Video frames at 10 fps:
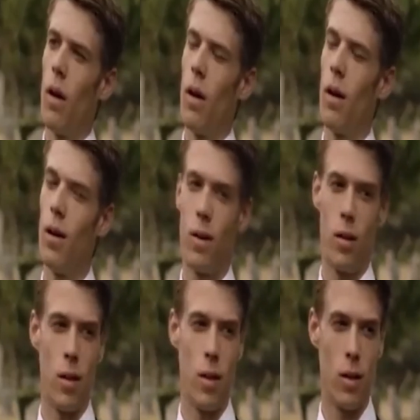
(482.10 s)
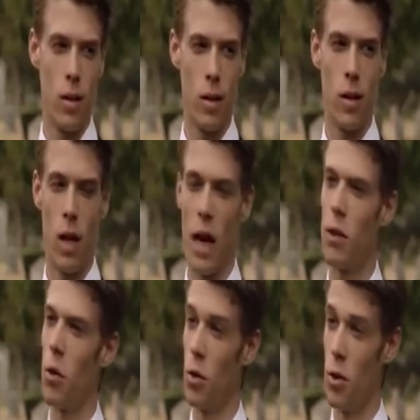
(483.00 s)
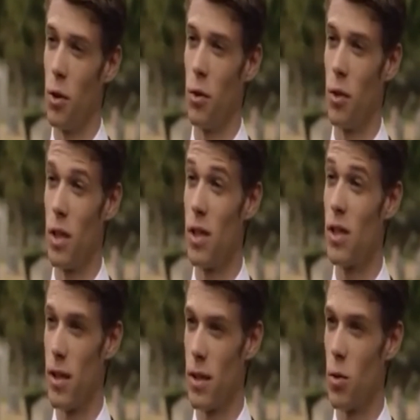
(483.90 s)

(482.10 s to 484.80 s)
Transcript: Reagan whispered, "I've told you, this needs time.